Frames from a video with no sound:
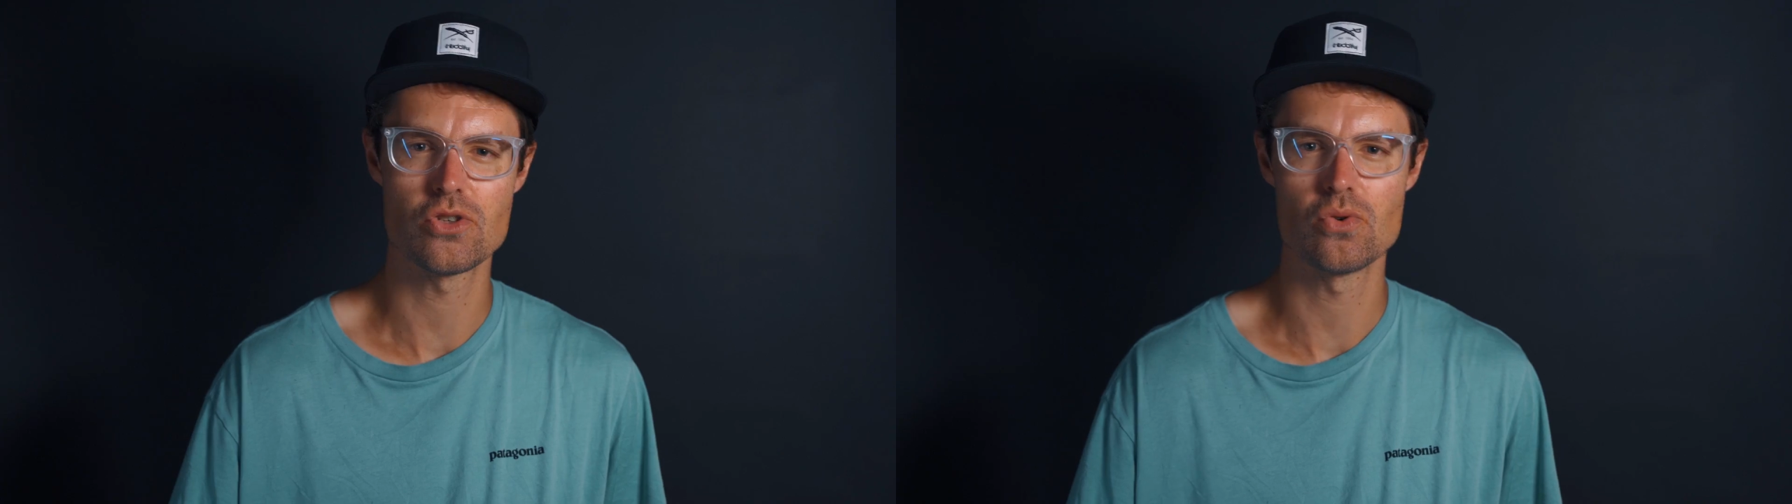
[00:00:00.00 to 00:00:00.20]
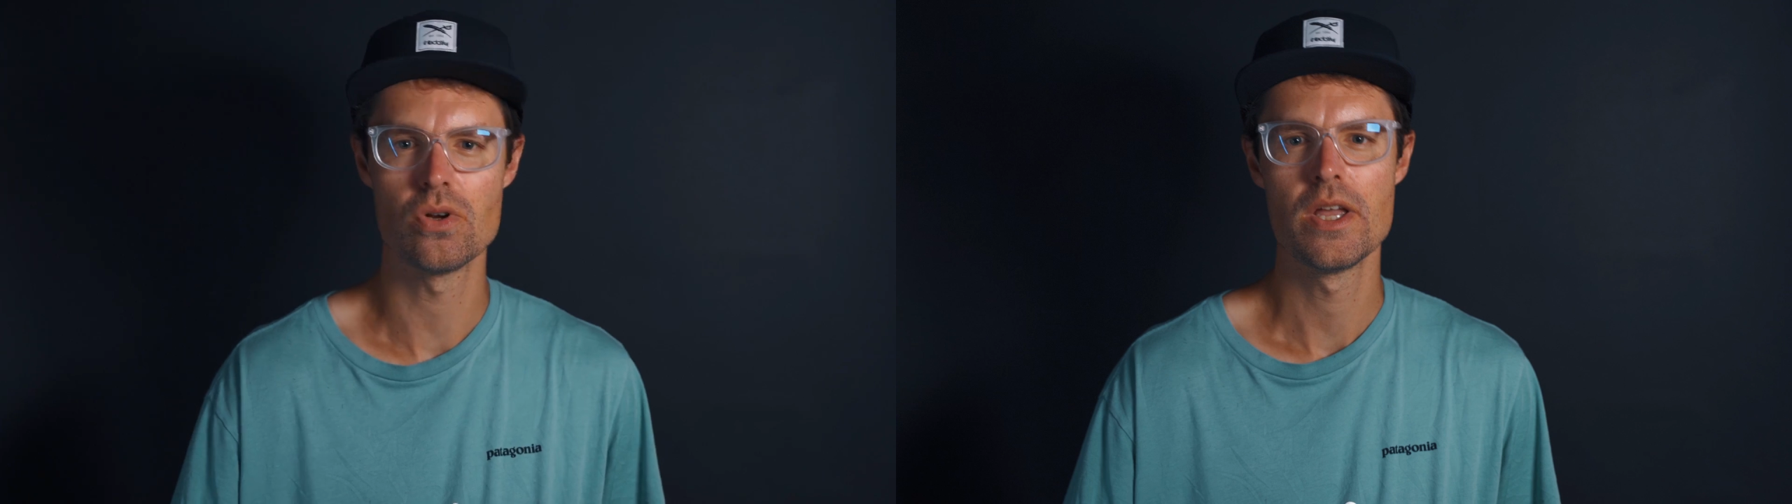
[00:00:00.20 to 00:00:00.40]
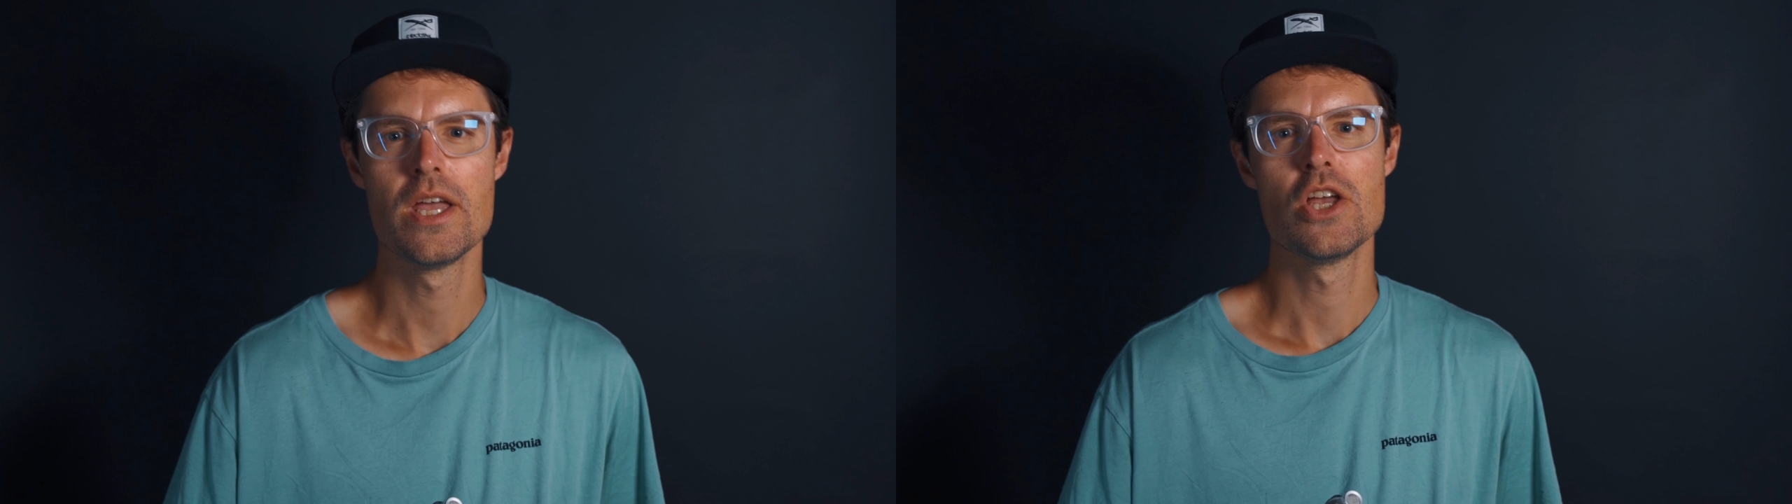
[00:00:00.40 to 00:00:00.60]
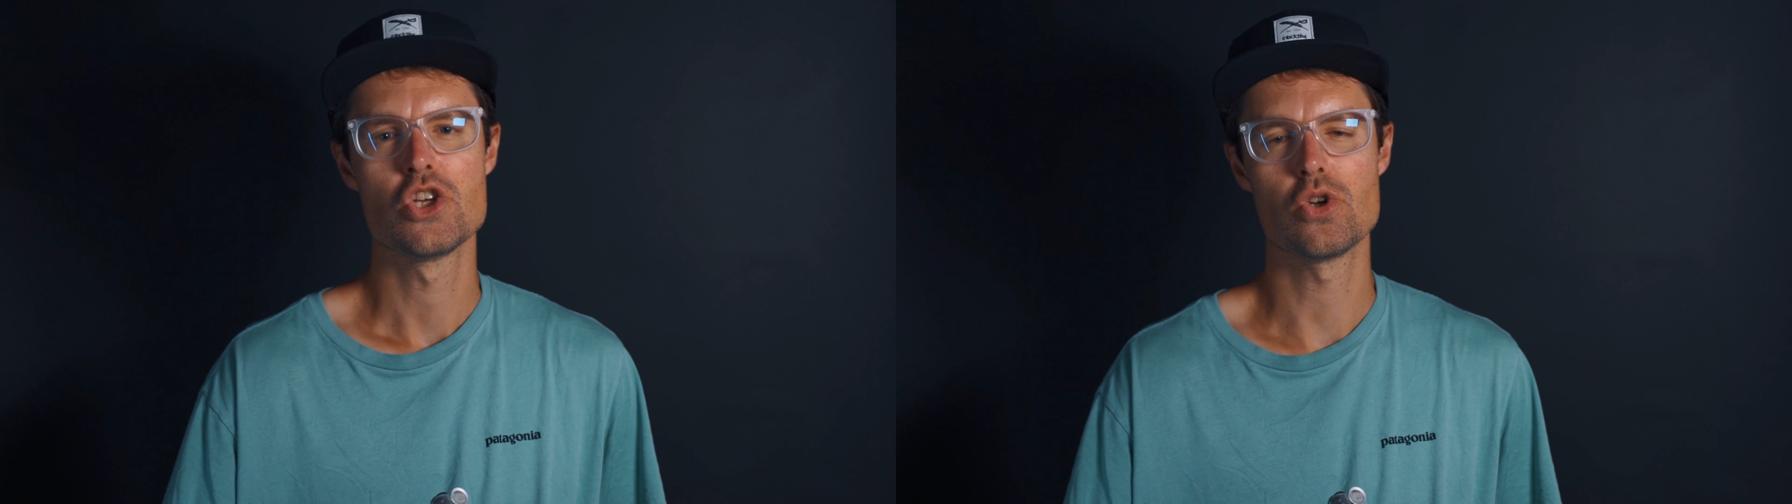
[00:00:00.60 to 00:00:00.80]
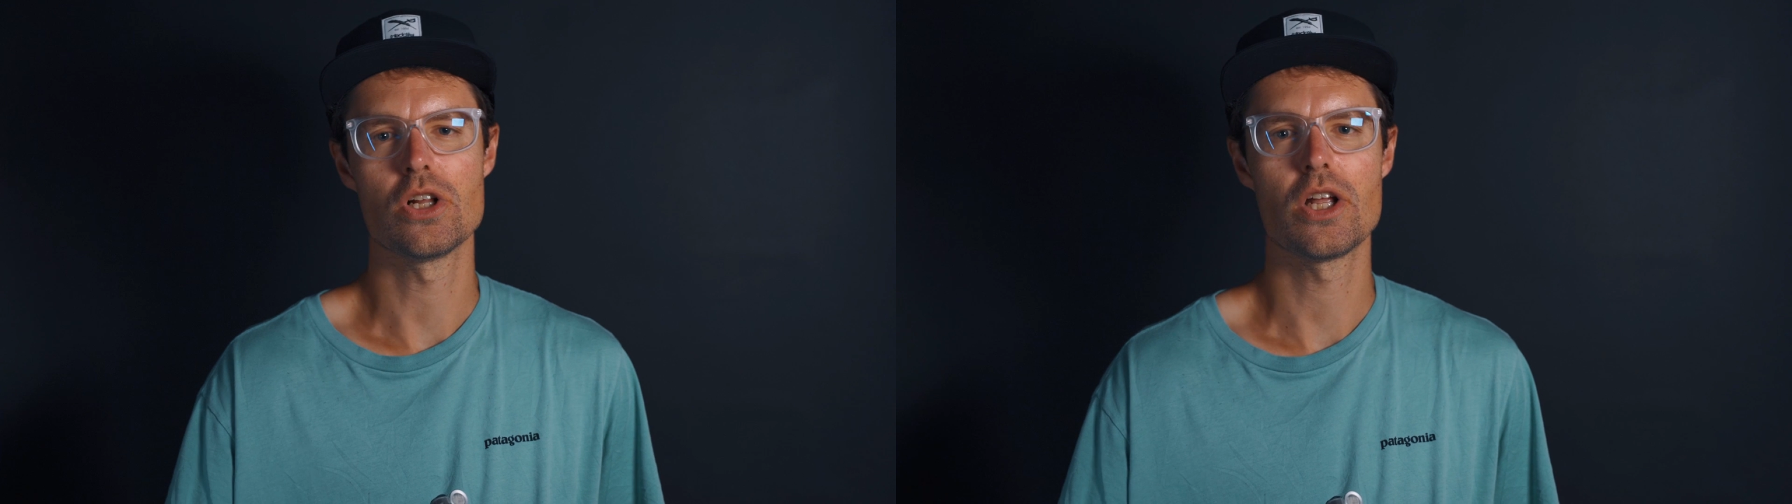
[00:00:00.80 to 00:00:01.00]
to
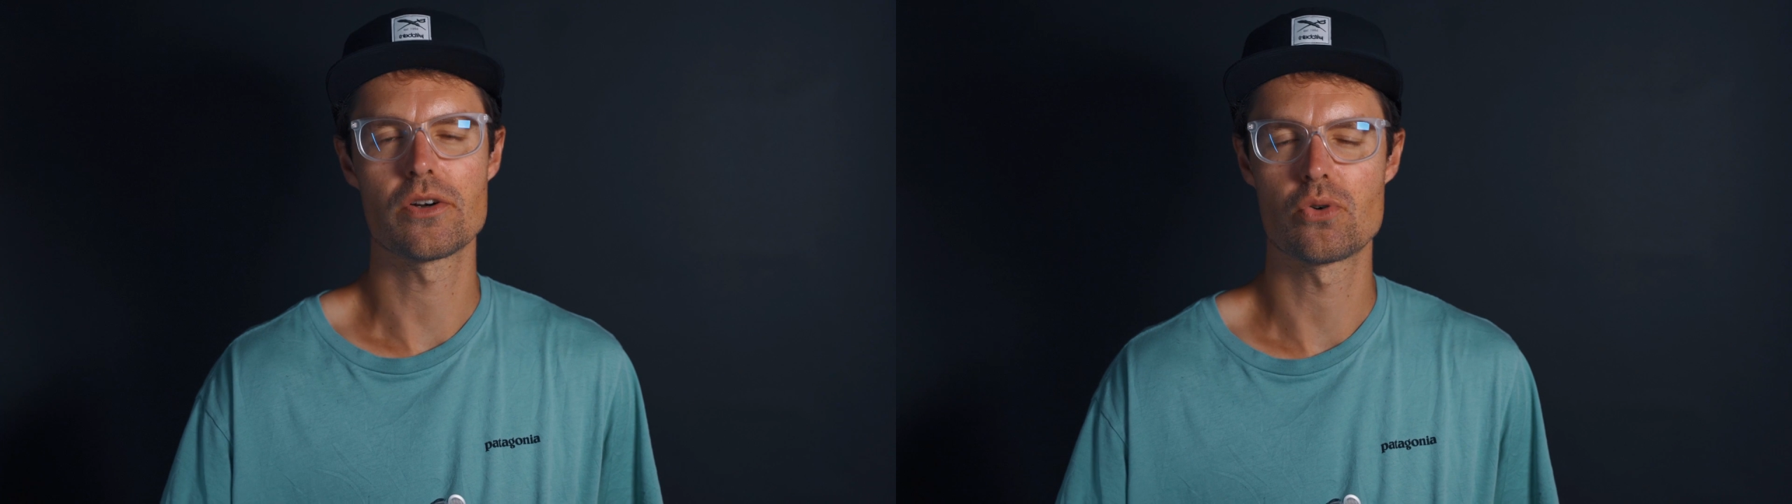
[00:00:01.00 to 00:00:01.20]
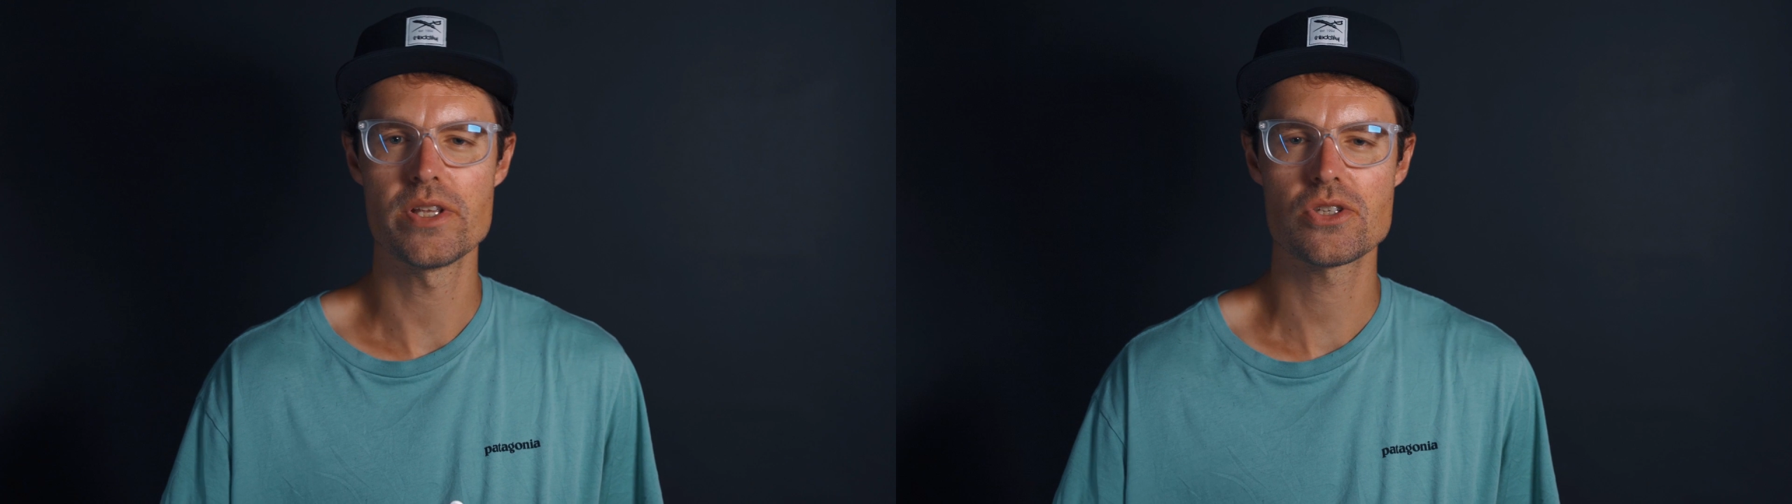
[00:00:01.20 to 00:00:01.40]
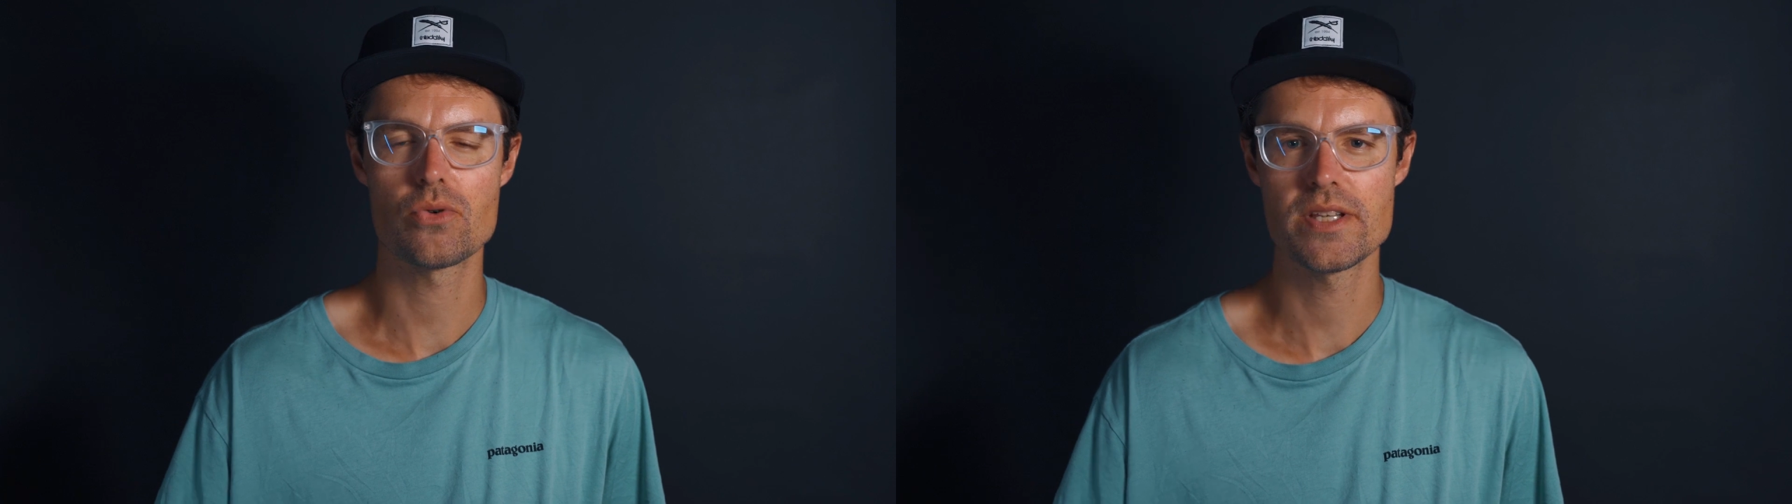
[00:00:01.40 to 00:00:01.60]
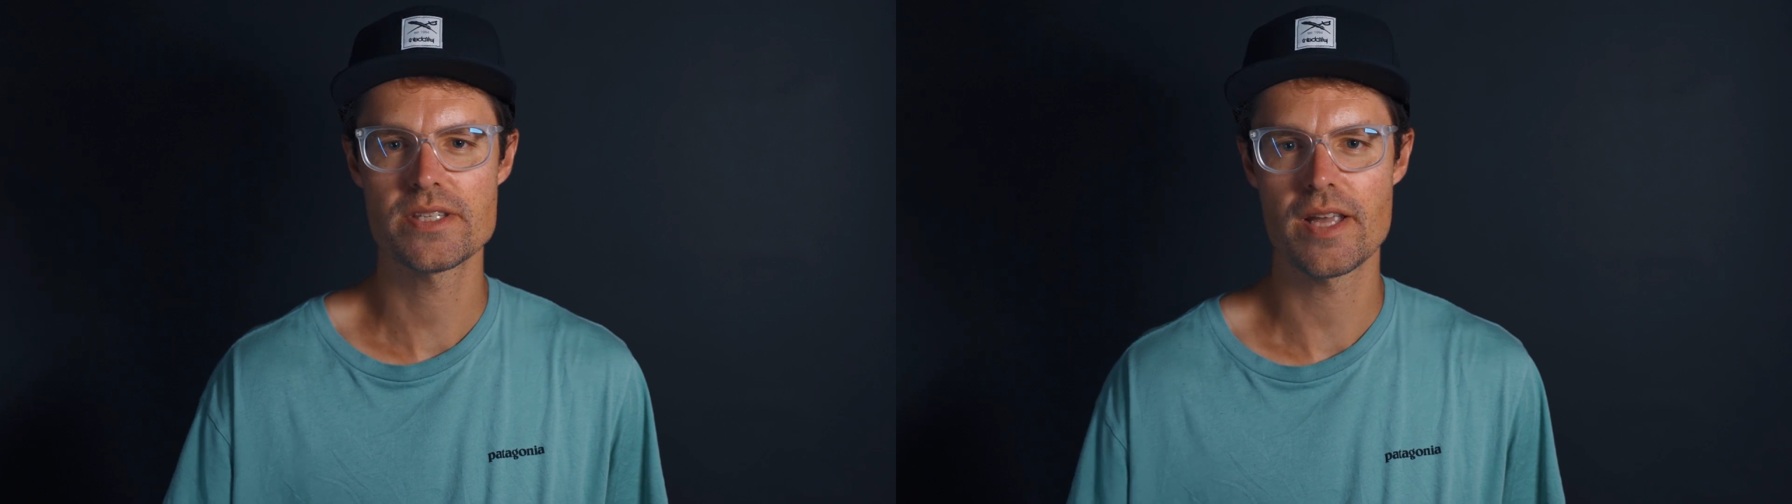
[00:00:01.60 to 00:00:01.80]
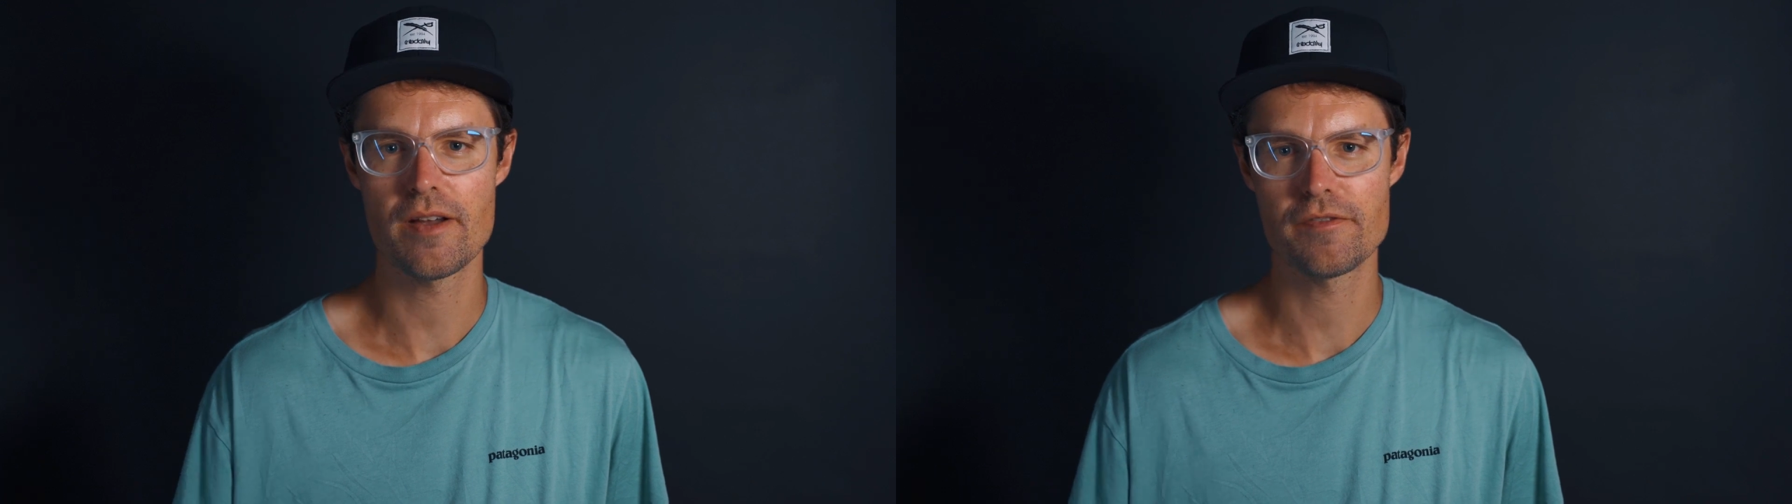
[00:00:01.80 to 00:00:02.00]
shoot a lot of green screen
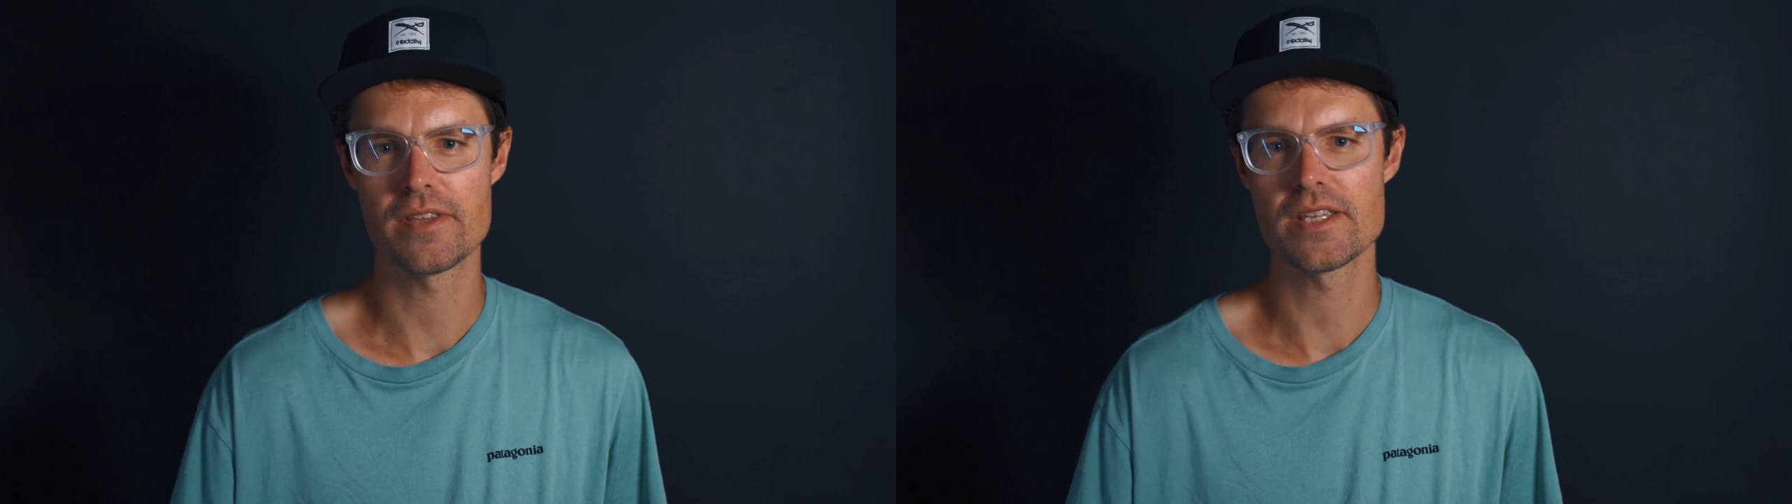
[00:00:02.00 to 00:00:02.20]
stuff,